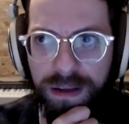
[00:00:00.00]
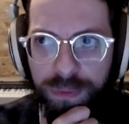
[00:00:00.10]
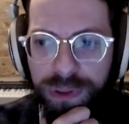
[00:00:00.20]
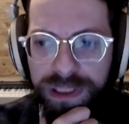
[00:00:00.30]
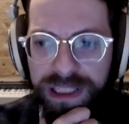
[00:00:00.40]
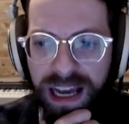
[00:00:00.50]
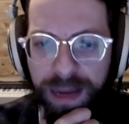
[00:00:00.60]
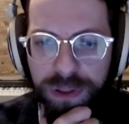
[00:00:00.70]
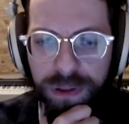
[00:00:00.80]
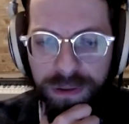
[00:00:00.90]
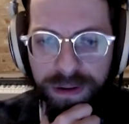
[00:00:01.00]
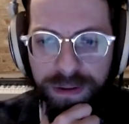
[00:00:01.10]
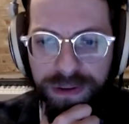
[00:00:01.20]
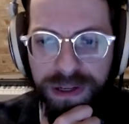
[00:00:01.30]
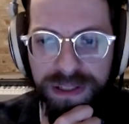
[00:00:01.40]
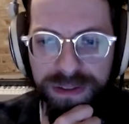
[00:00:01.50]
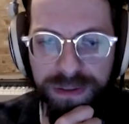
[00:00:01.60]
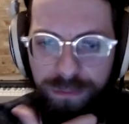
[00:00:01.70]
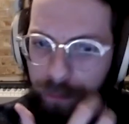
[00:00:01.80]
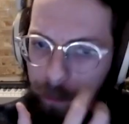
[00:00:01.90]
really capture a very
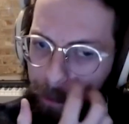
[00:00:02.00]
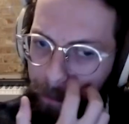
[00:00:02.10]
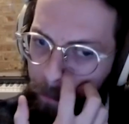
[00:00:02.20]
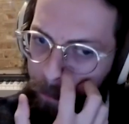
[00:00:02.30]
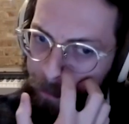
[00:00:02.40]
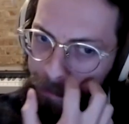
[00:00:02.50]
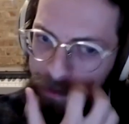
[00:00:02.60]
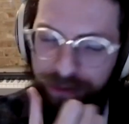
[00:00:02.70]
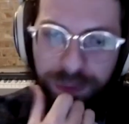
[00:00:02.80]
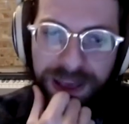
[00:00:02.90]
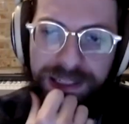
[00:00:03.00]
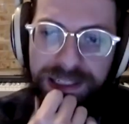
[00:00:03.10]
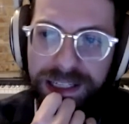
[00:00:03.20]
real sense of humanity.